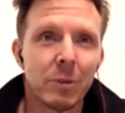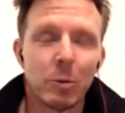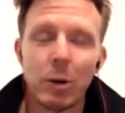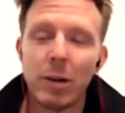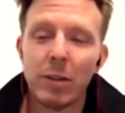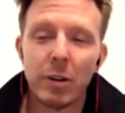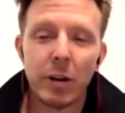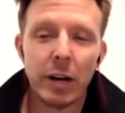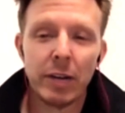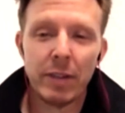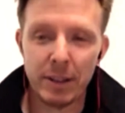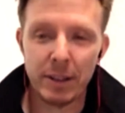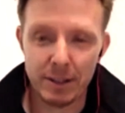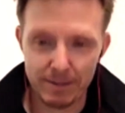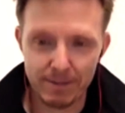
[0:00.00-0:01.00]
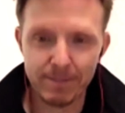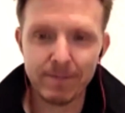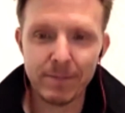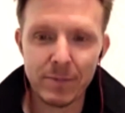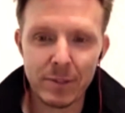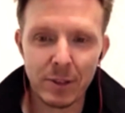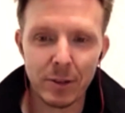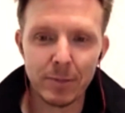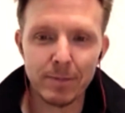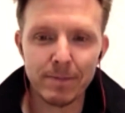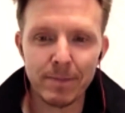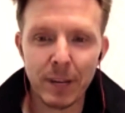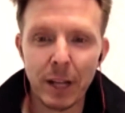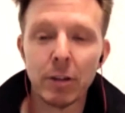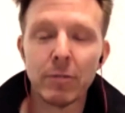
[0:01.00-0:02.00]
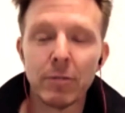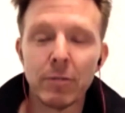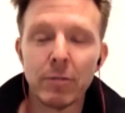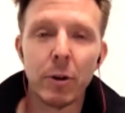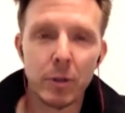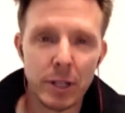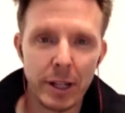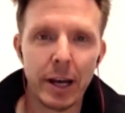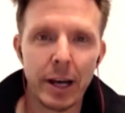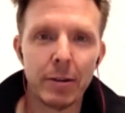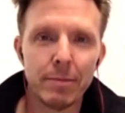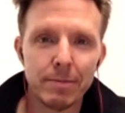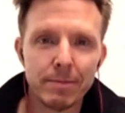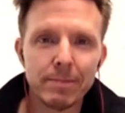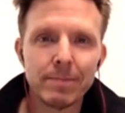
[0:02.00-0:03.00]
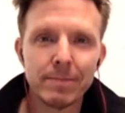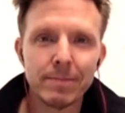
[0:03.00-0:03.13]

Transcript: we'll have a great event so i look forward to that